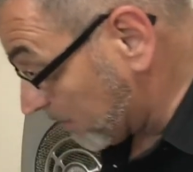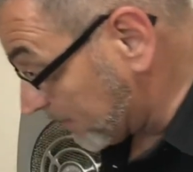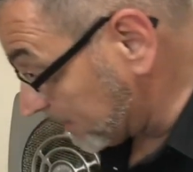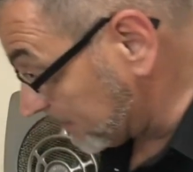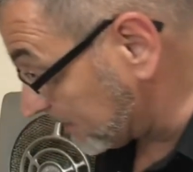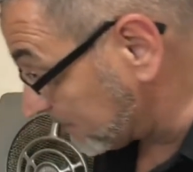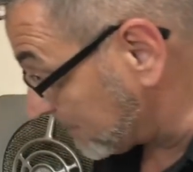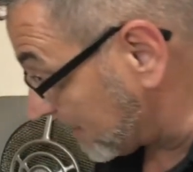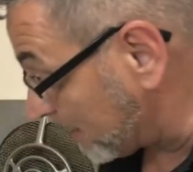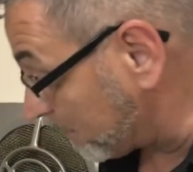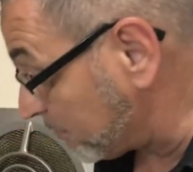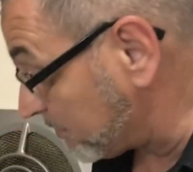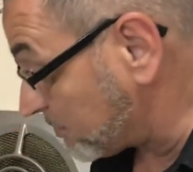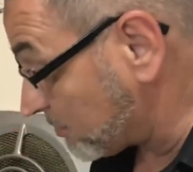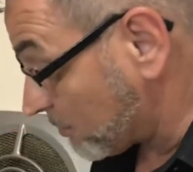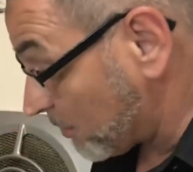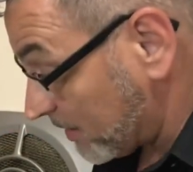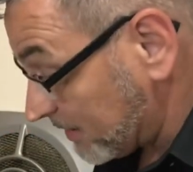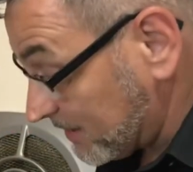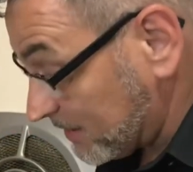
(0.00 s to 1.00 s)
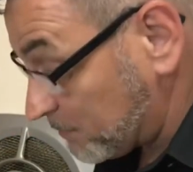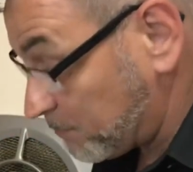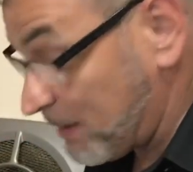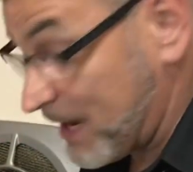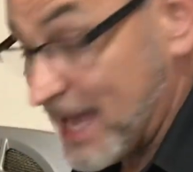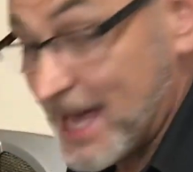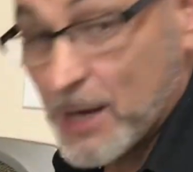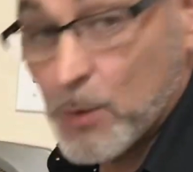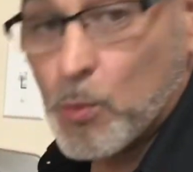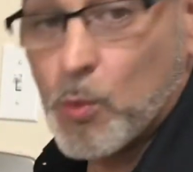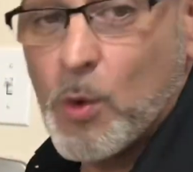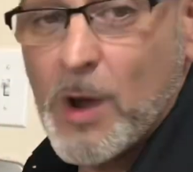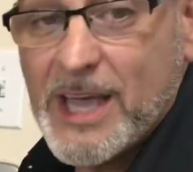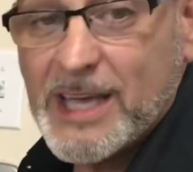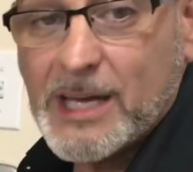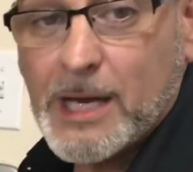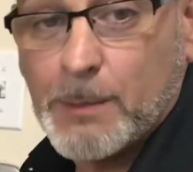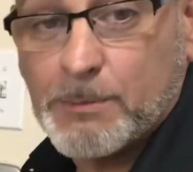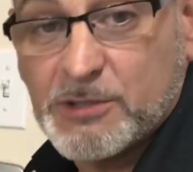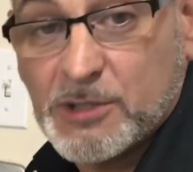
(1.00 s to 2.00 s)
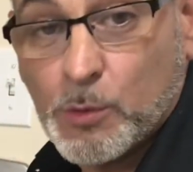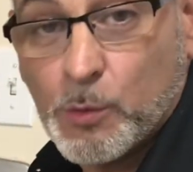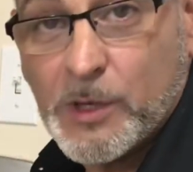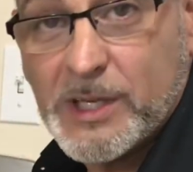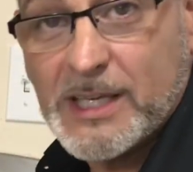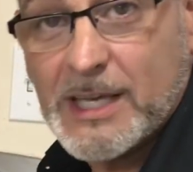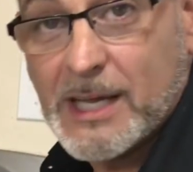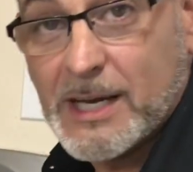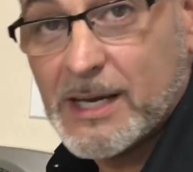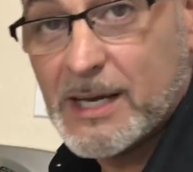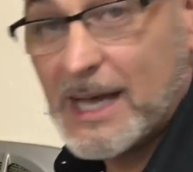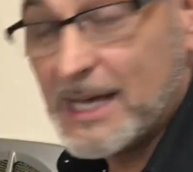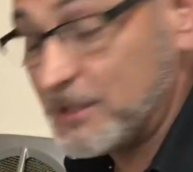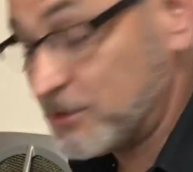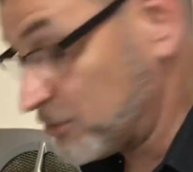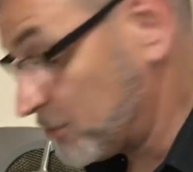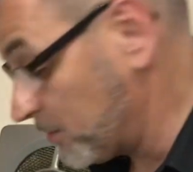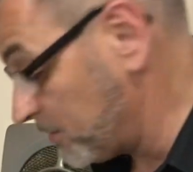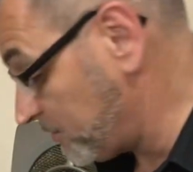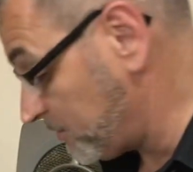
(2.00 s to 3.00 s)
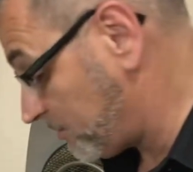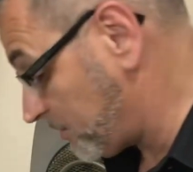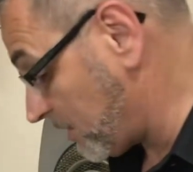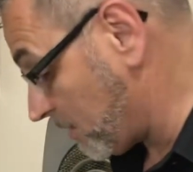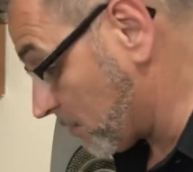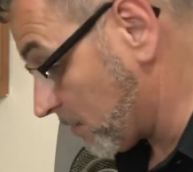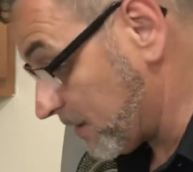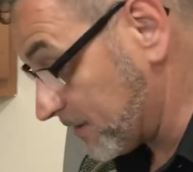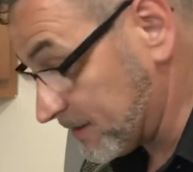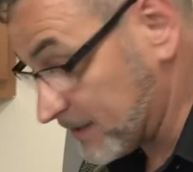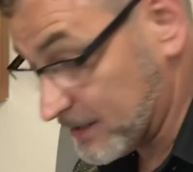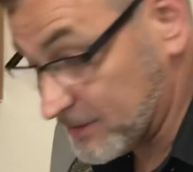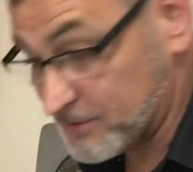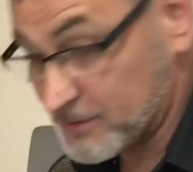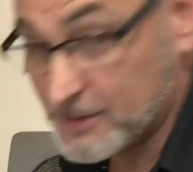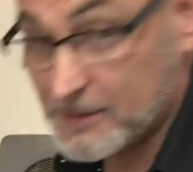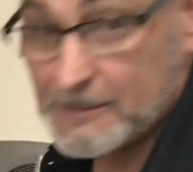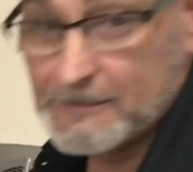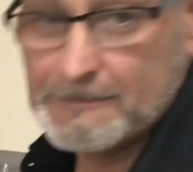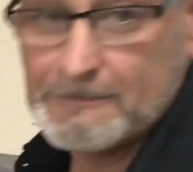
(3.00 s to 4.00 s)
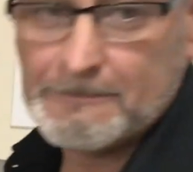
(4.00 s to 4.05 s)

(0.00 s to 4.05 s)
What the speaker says: bringing the temperature on this pan way up so we can get a nice good sear on this.